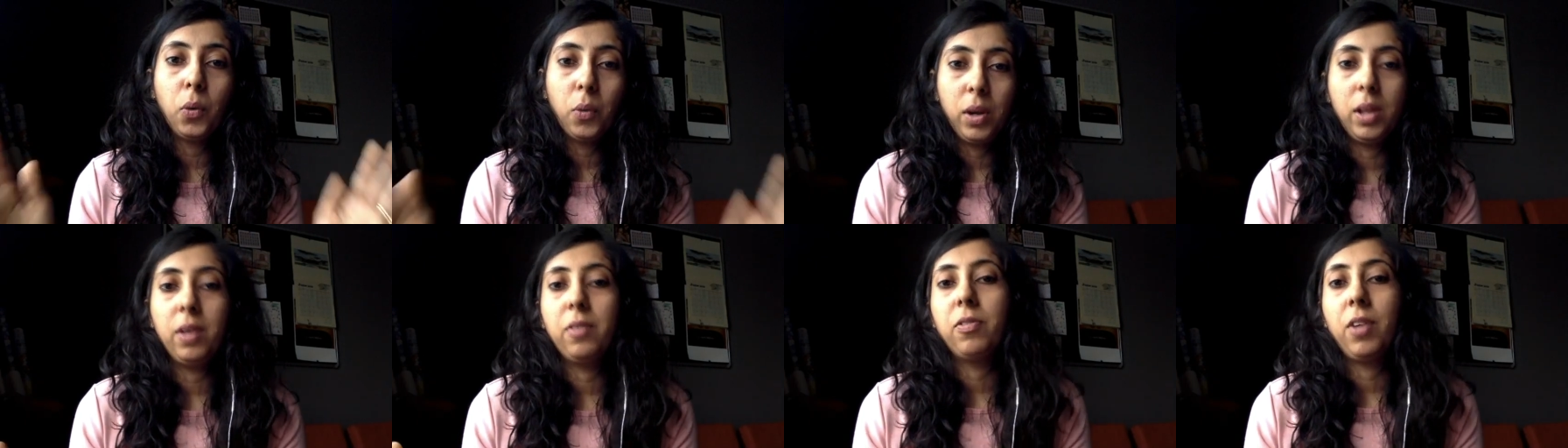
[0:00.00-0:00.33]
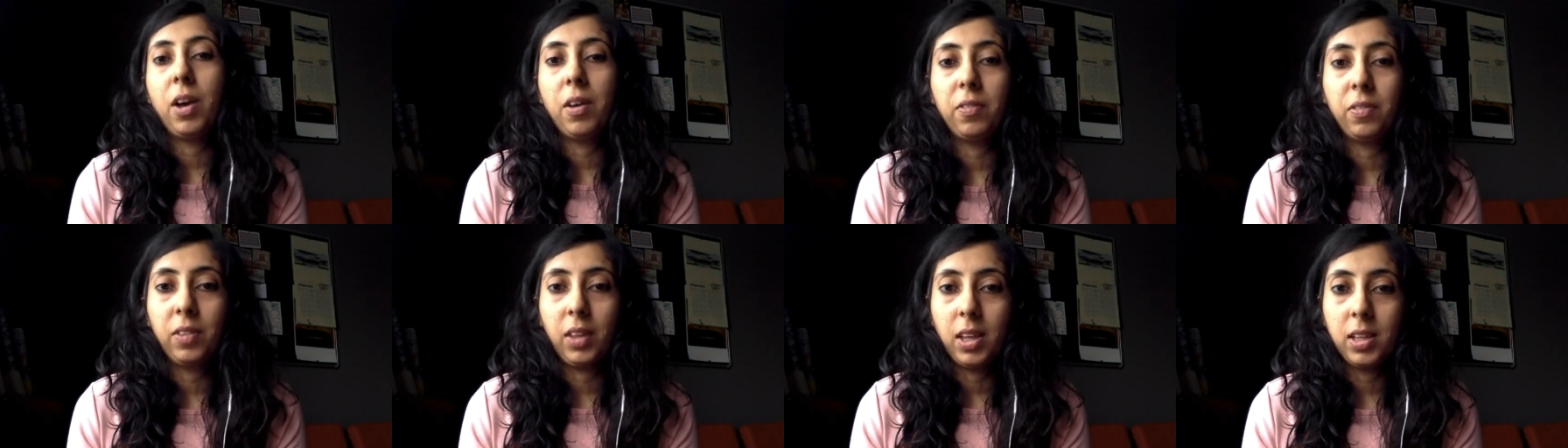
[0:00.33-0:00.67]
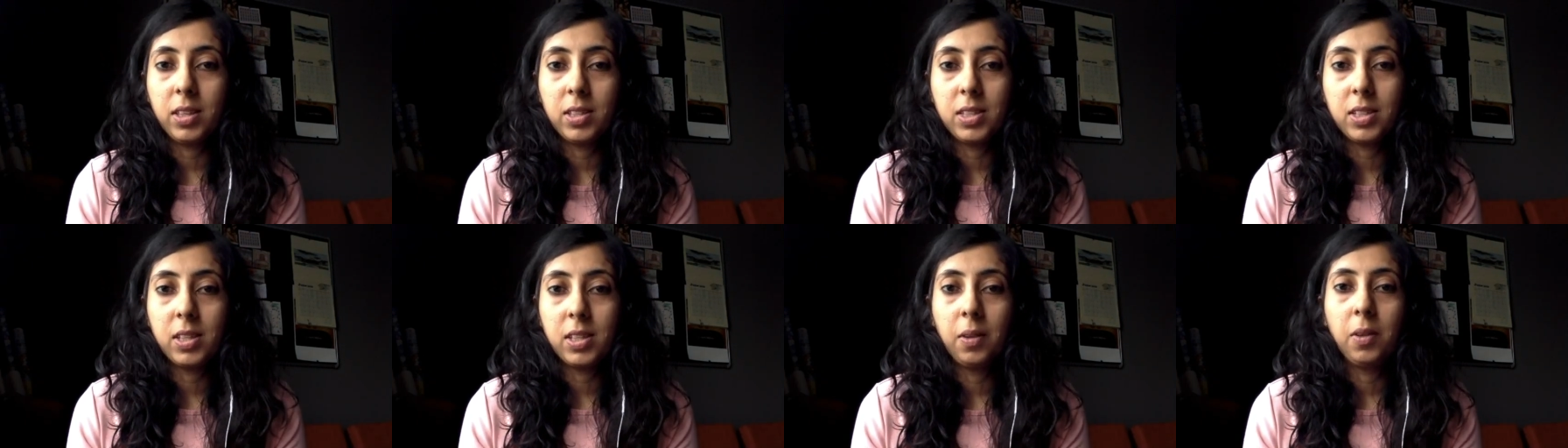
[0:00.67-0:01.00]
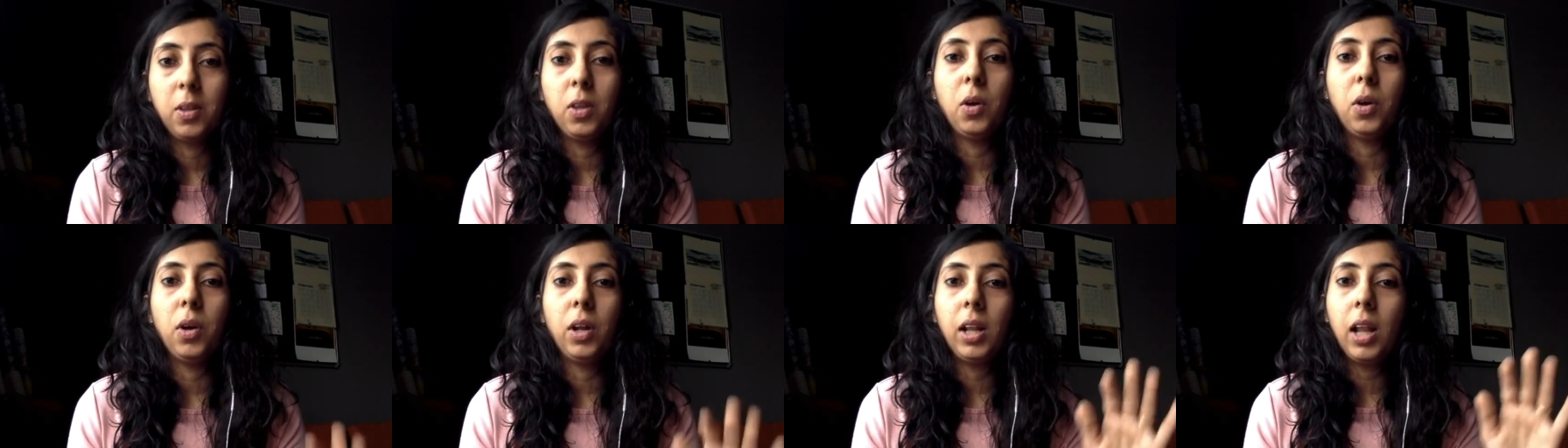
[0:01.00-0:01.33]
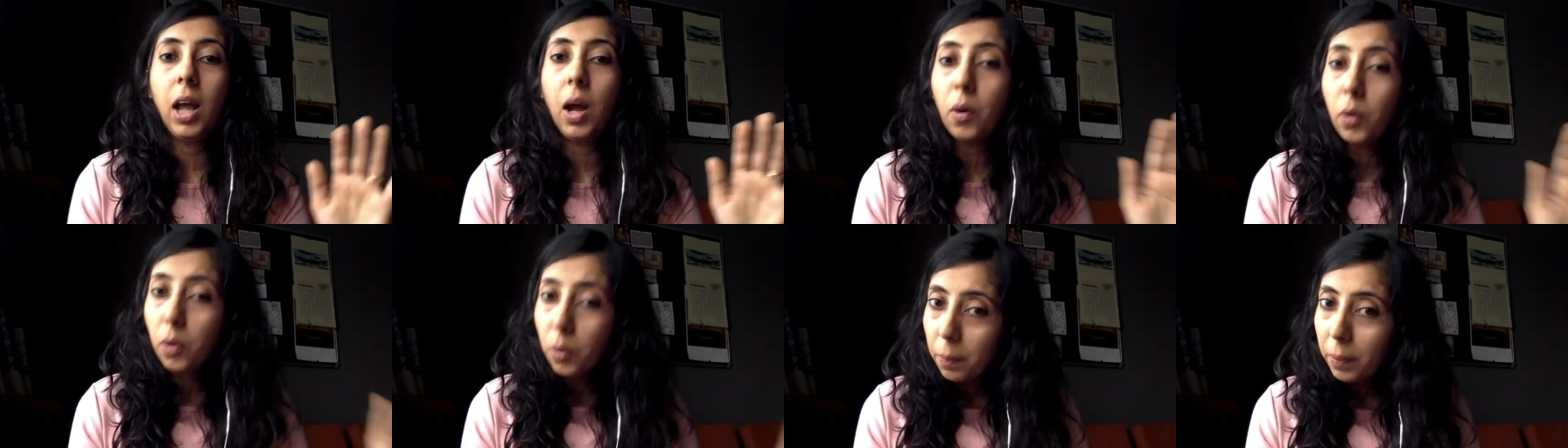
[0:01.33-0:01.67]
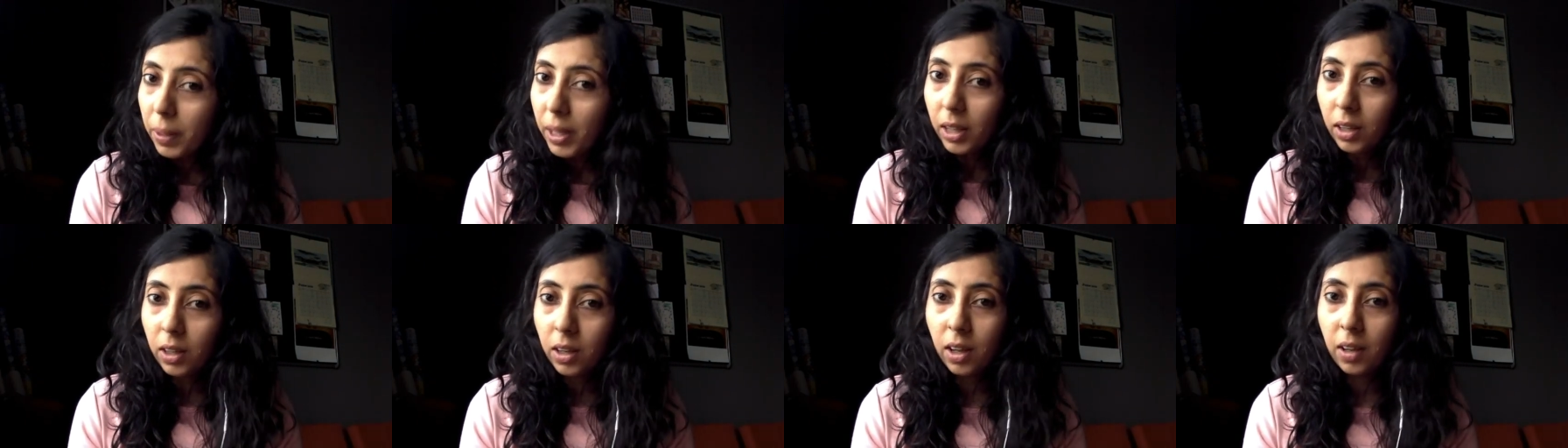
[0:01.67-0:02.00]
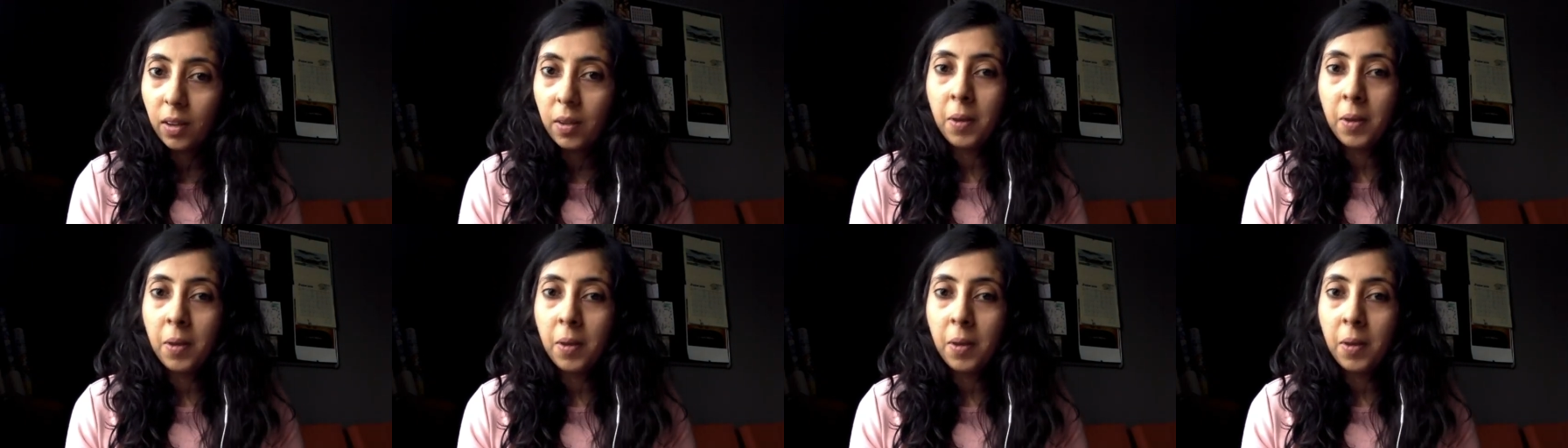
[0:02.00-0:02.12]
only five things. You're allowed to pick